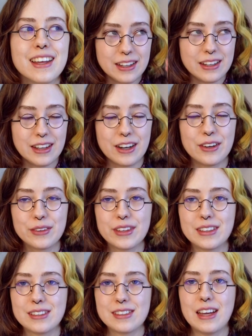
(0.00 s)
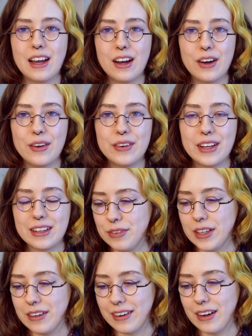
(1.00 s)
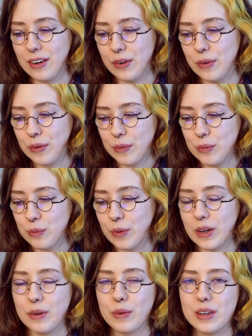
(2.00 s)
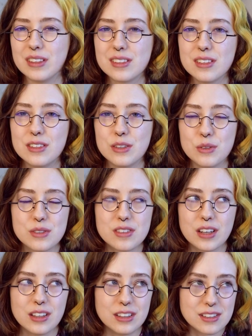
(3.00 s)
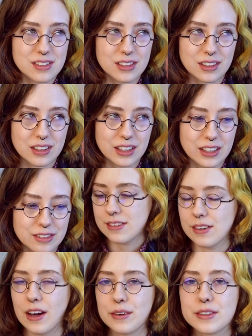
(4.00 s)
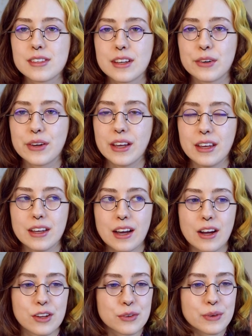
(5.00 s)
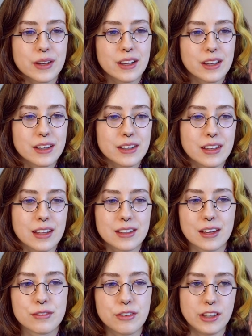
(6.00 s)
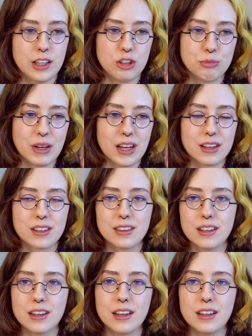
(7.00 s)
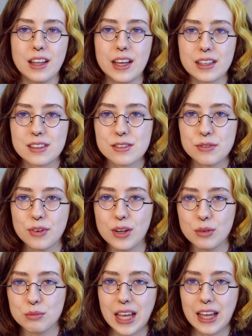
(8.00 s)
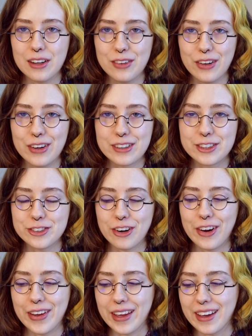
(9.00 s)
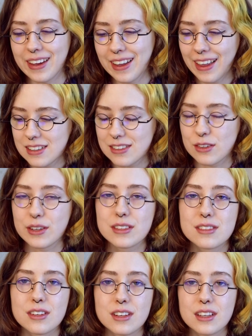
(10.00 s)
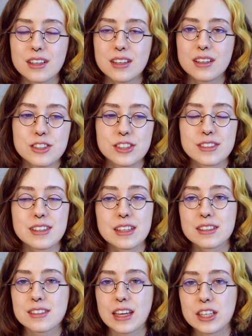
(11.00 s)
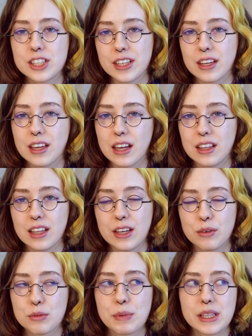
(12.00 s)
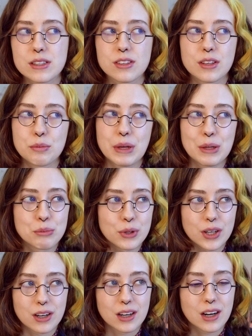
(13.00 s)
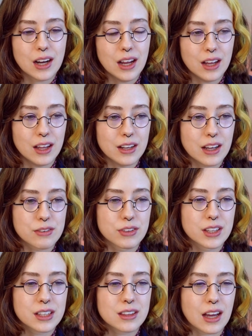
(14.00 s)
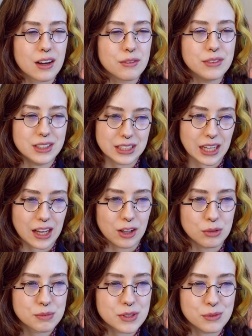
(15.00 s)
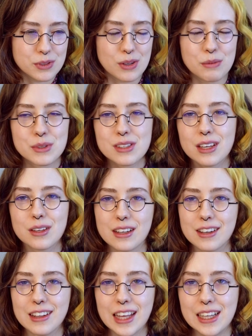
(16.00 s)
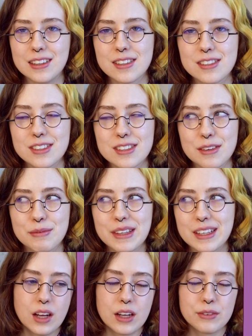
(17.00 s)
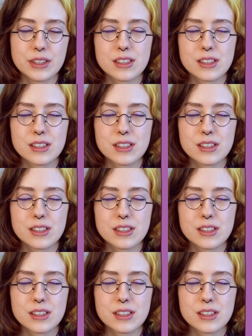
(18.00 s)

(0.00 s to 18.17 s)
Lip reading: narrow things down and figure out what I wanted to do stylistically. So I was like, okay, how do I get that feeling back that I liked from analog drawing? So I started just like sketching again, like with pencil and paper, and I feel like that really helped. It was almost like a cleanse or something. I really